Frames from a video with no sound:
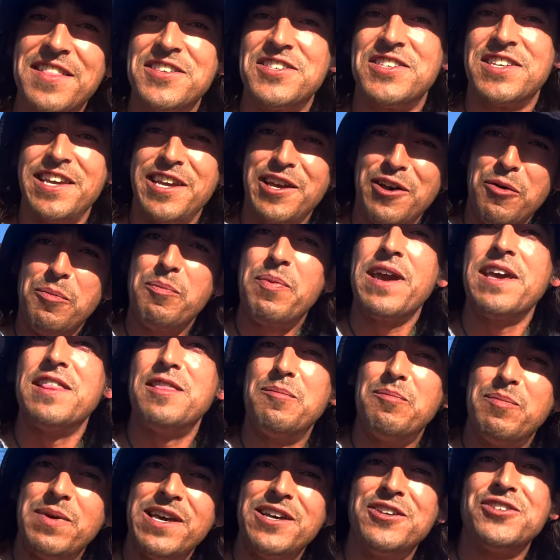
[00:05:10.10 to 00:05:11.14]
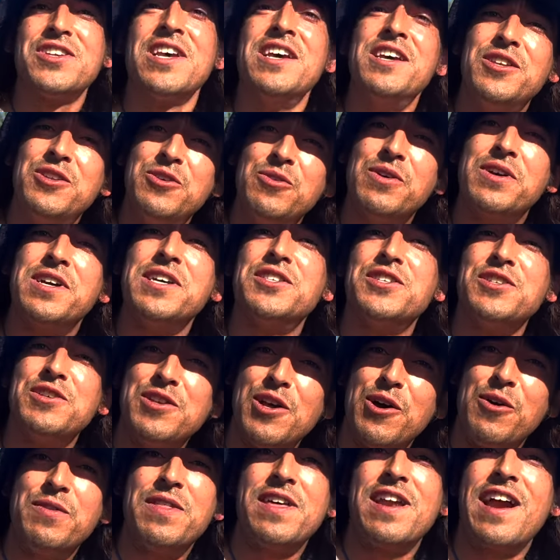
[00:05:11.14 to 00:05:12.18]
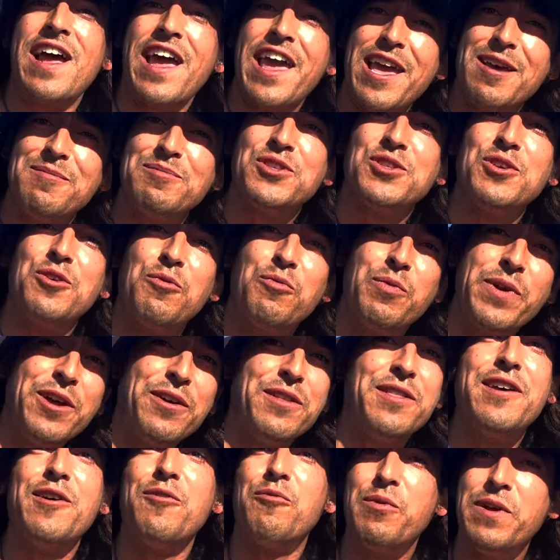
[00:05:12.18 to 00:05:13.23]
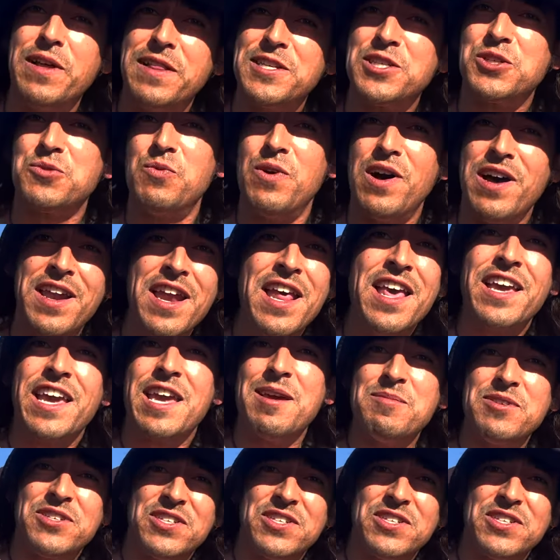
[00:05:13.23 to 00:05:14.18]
skill, pay the bills. Okay. you know that I am so real. Oh. oh. Give a